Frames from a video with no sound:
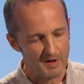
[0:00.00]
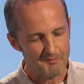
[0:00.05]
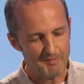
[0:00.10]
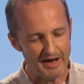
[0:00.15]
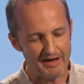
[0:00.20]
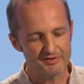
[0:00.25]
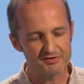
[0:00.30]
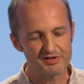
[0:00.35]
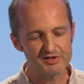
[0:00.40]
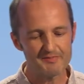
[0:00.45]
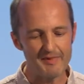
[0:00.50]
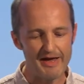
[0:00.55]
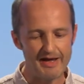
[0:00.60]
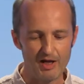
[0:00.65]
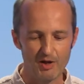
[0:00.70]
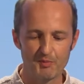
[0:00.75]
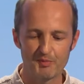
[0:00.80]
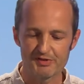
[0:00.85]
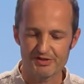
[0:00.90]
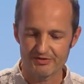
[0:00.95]
Boundaries may
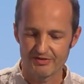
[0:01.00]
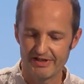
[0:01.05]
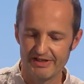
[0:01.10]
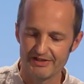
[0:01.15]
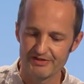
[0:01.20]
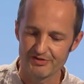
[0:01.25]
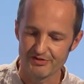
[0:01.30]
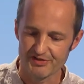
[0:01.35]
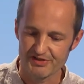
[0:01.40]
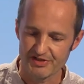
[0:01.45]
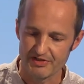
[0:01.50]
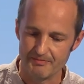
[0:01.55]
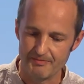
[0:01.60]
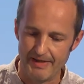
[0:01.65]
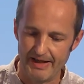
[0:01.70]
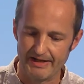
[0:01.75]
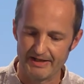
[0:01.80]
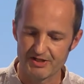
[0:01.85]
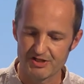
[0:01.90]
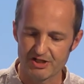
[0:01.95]
help us or hinder us in
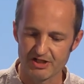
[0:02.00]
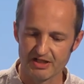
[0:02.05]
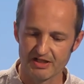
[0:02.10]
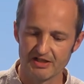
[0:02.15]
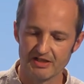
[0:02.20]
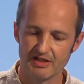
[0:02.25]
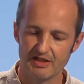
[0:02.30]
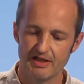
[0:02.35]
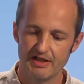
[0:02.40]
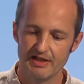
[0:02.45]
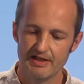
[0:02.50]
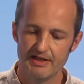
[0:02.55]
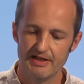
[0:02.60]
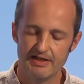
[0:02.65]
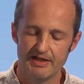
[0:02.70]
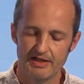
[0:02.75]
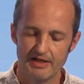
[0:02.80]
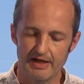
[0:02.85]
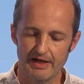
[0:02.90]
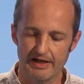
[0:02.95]
managing
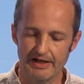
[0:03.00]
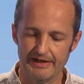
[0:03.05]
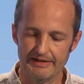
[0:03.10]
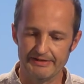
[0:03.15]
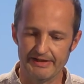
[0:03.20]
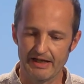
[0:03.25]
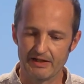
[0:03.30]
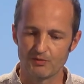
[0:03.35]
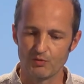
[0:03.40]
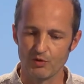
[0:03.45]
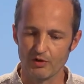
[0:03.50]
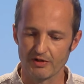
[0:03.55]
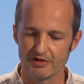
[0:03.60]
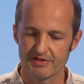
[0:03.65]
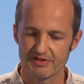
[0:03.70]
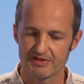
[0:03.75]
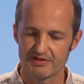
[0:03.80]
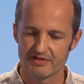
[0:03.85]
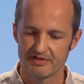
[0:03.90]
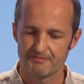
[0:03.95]
uh,
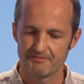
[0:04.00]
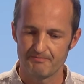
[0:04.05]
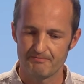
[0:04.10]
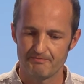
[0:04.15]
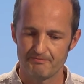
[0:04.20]
networks.